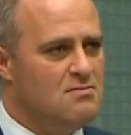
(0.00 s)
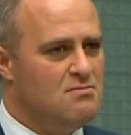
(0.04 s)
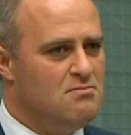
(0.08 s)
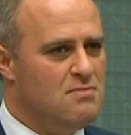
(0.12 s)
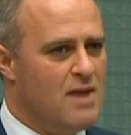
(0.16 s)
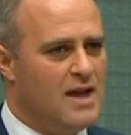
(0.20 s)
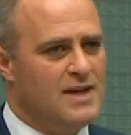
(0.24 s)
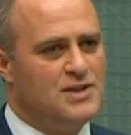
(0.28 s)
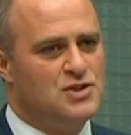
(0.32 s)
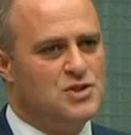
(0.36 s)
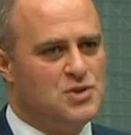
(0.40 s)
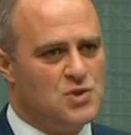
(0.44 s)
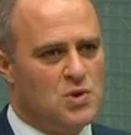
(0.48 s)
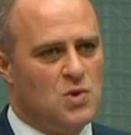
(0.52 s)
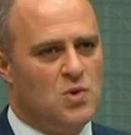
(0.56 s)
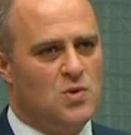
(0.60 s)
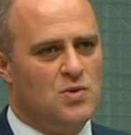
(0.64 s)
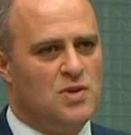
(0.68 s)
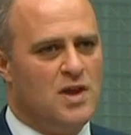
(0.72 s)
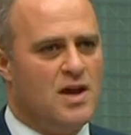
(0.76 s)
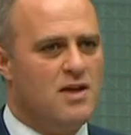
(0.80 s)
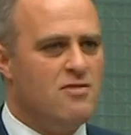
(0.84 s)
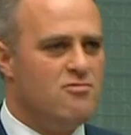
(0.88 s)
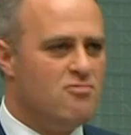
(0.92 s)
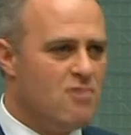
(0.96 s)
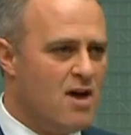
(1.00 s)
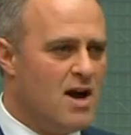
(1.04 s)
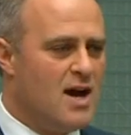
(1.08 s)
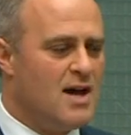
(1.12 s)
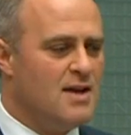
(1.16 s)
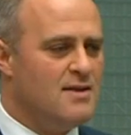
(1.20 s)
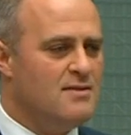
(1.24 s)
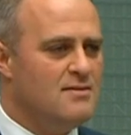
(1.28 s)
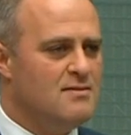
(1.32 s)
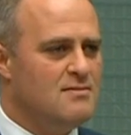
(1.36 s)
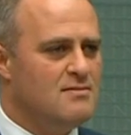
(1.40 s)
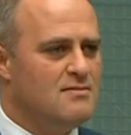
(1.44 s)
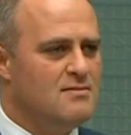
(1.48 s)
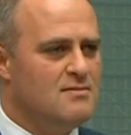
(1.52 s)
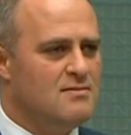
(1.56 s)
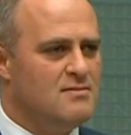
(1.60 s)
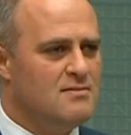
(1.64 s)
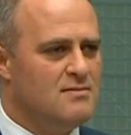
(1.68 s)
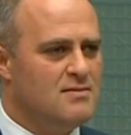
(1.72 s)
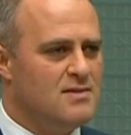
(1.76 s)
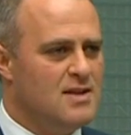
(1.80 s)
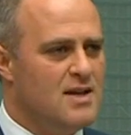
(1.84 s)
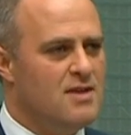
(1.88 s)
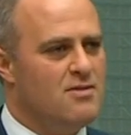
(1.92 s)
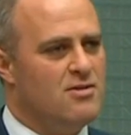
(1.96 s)
make sure they run
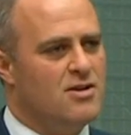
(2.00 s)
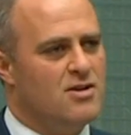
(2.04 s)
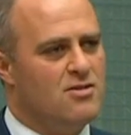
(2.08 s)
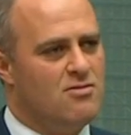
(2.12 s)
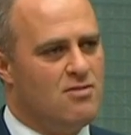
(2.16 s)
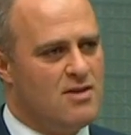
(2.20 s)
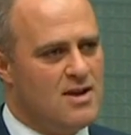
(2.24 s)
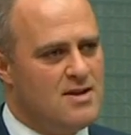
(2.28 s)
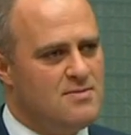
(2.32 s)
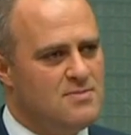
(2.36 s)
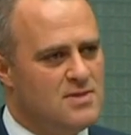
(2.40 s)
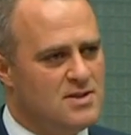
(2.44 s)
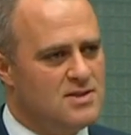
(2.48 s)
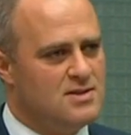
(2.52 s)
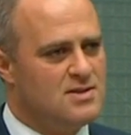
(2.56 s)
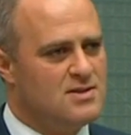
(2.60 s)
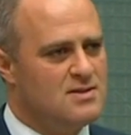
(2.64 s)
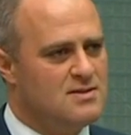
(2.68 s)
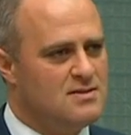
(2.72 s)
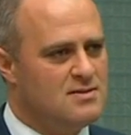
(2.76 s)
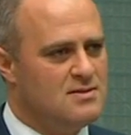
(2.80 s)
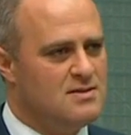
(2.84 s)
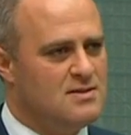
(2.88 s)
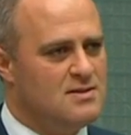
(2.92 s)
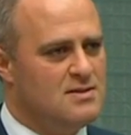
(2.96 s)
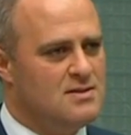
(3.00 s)
their agreements